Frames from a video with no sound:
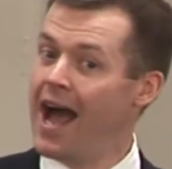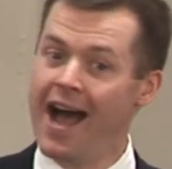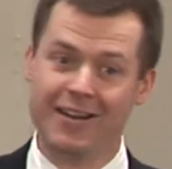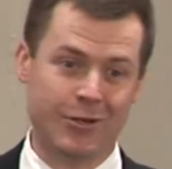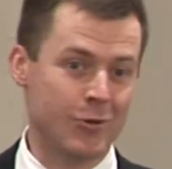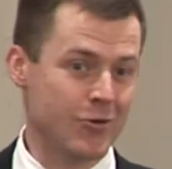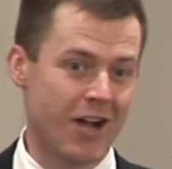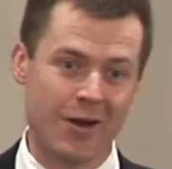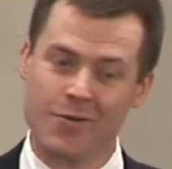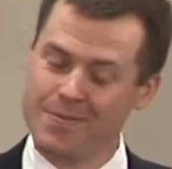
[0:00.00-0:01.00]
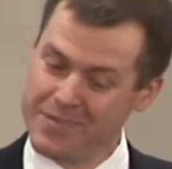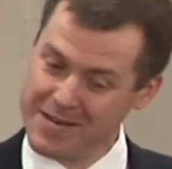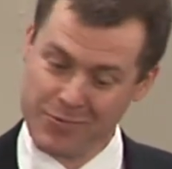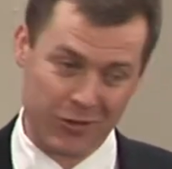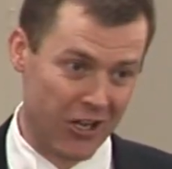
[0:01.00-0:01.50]
I do not want
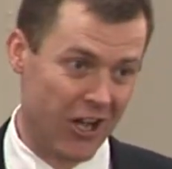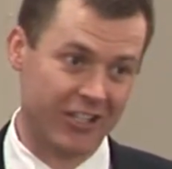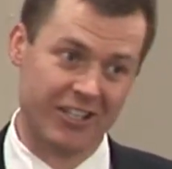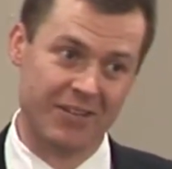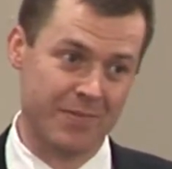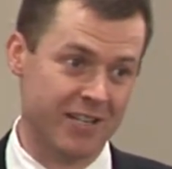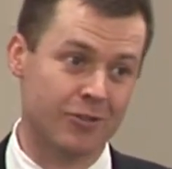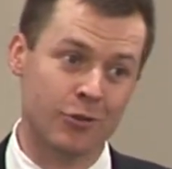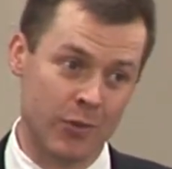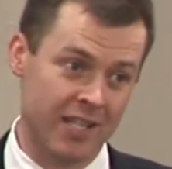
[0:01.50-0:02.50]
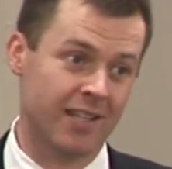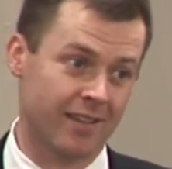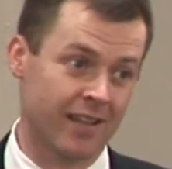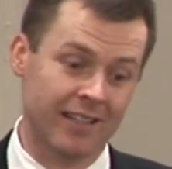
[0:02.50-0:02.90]
people calling on me to do anything,